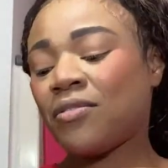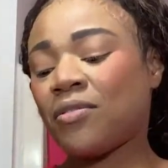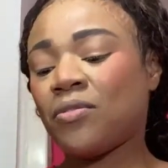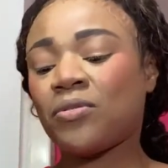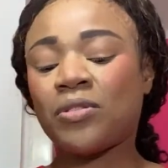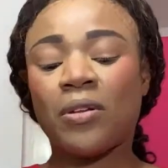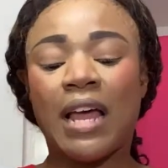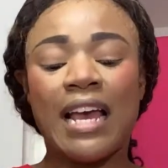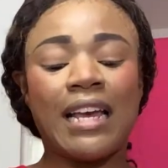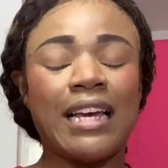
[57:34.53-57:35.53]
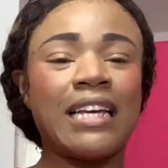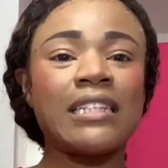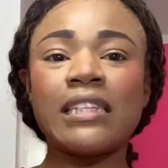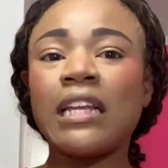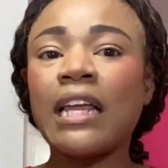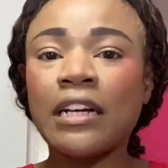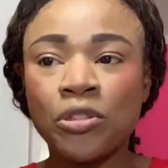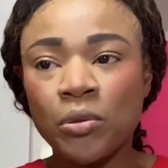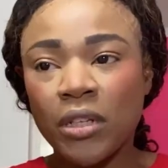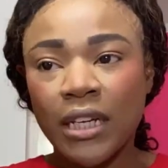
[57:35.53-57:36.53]
you know, so like
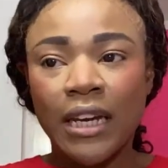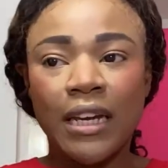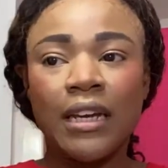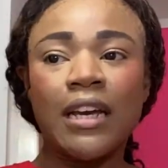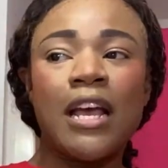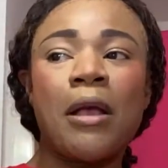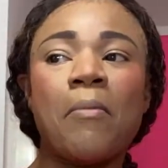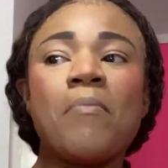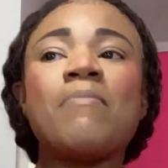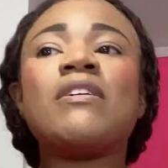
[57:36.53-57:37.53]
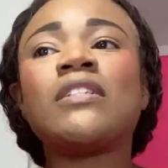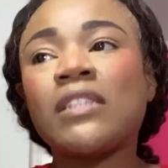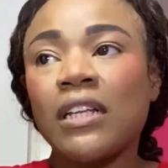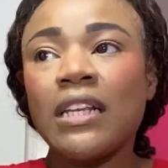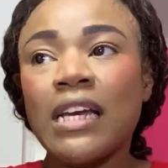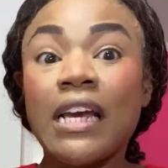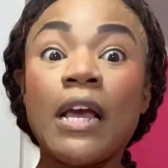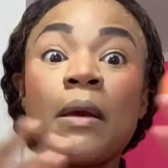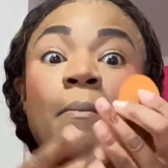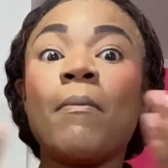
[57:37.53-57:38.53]
intellectually,
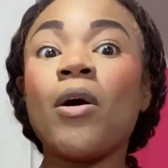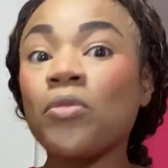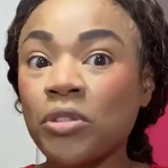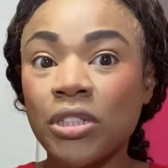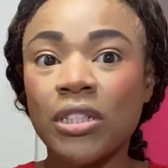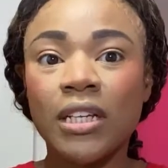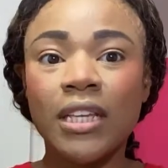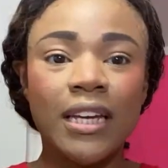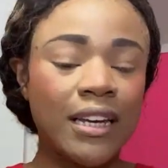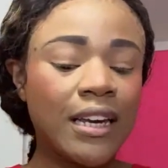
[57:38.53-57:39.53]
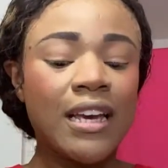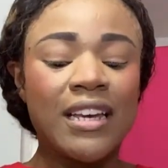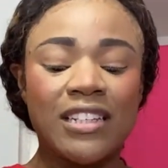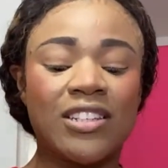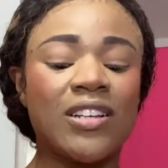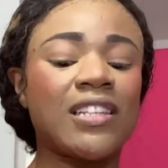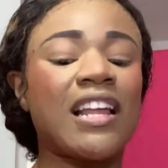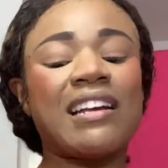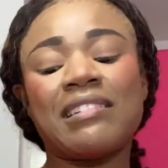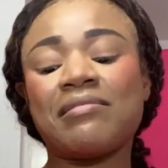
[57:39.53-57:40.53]
mentally, emotionally. So
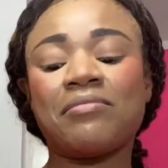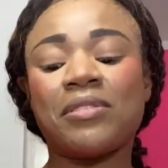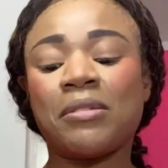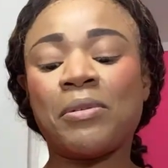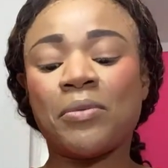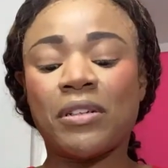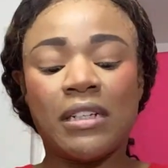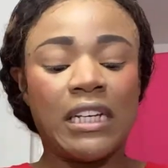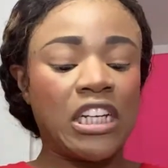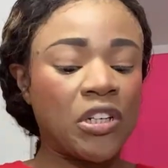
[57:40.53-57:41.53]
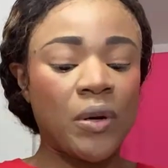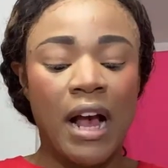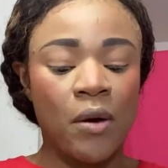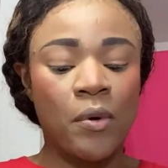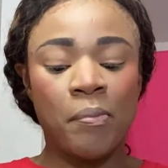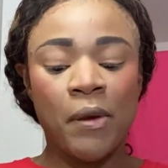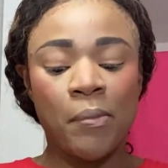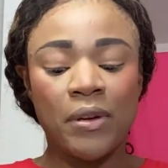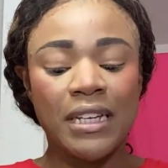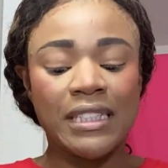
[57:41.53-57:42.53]
it's like I don't really be wanting to interact with
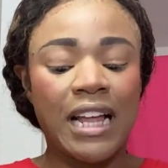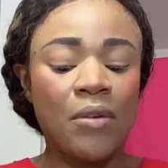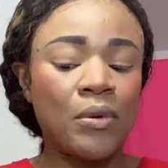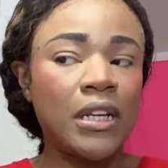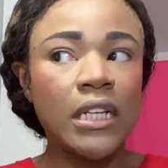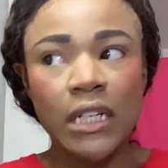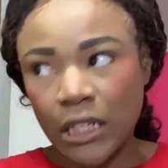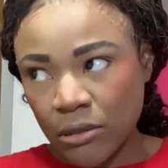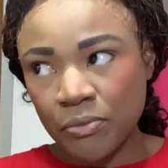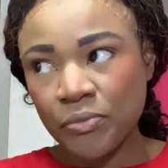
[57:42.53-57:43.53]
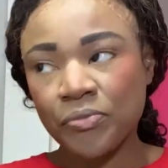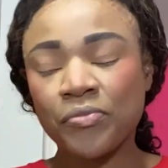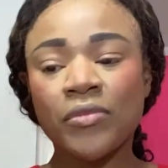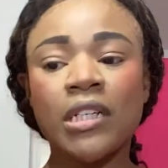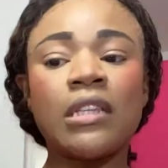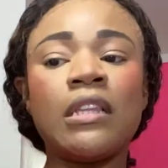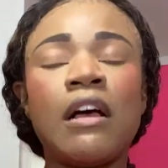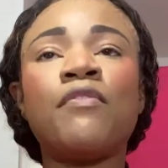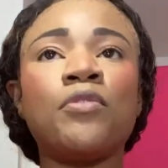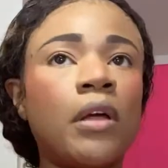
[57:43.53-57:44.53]
people that's not really
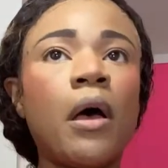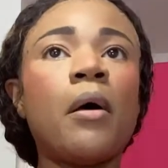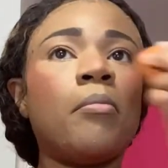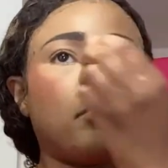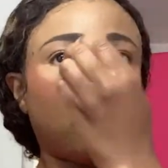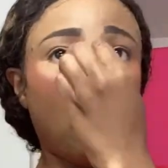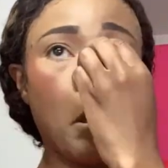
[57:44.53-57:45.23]
leveled up,